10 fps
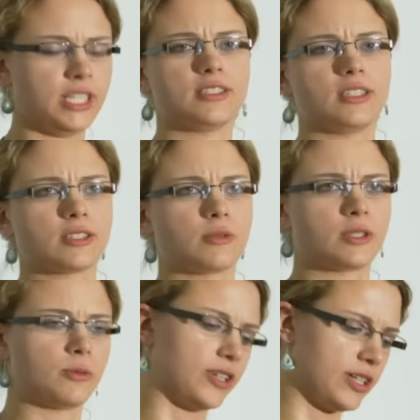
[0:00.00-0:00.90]
it's index
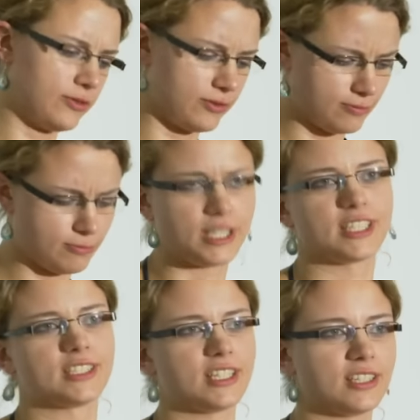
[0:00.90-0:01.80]
25, why
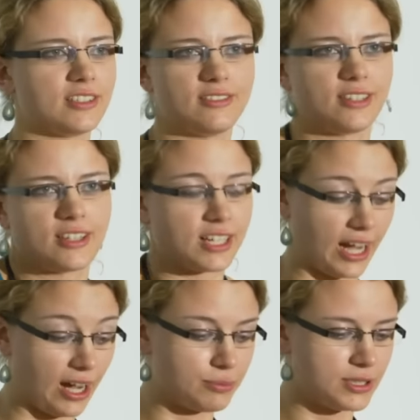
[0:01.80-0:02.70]
does nothing
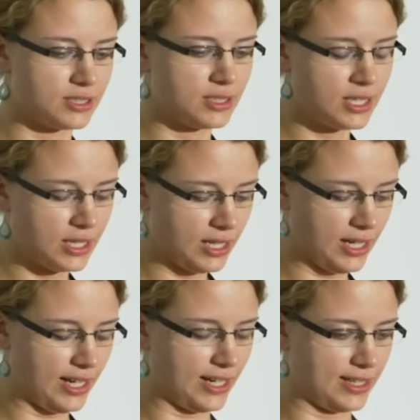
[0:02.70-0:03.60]
happen?
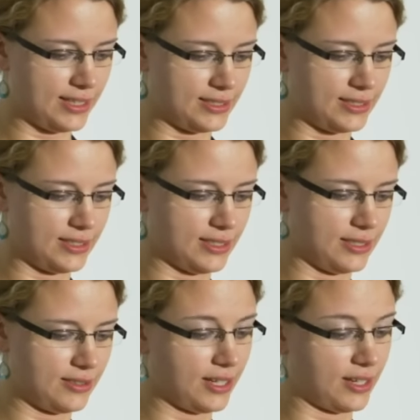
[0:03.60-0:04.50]
And
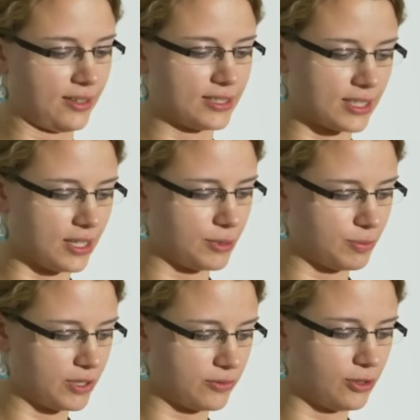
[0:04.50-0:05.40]
yeah, that's a
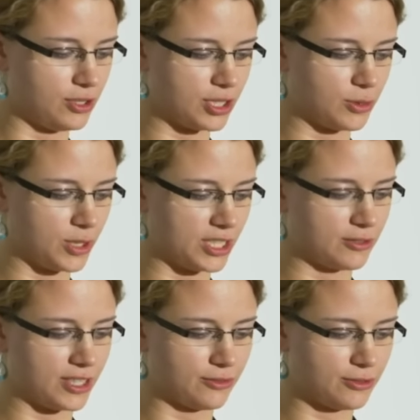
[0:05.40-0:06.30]
common pitfall. You're
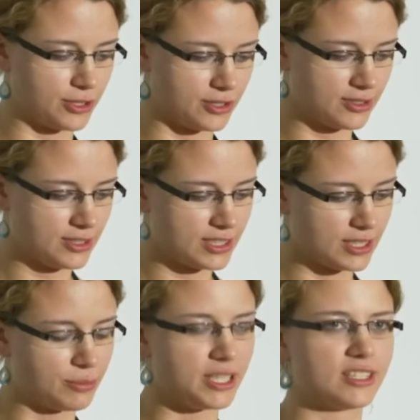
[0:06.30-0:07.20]
wondering for
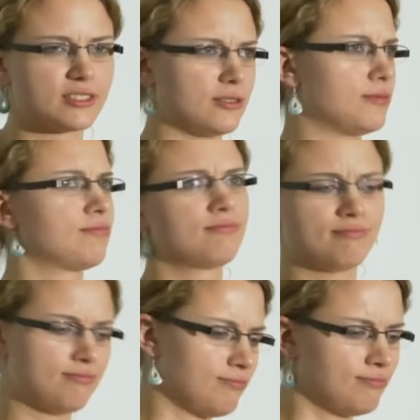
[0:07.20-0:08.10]
some minutes, so
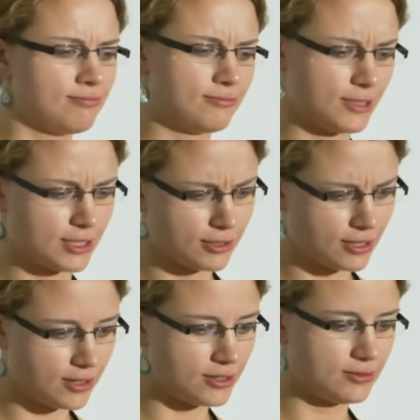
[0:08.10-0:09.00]
what's
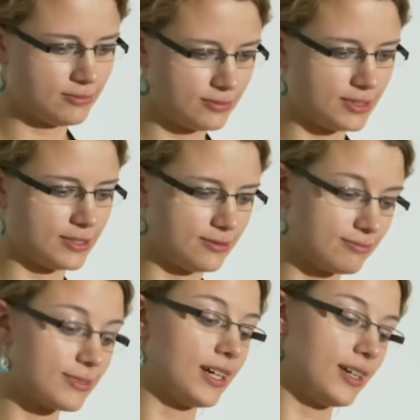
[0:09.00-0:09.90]
going on?
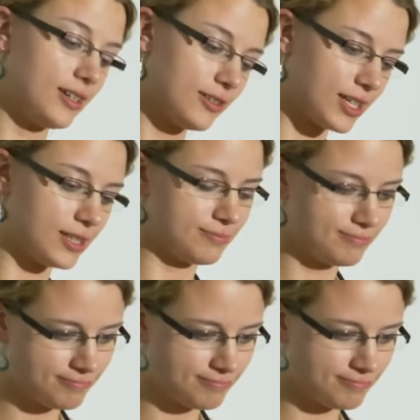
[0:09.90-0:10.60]
Oh, okay.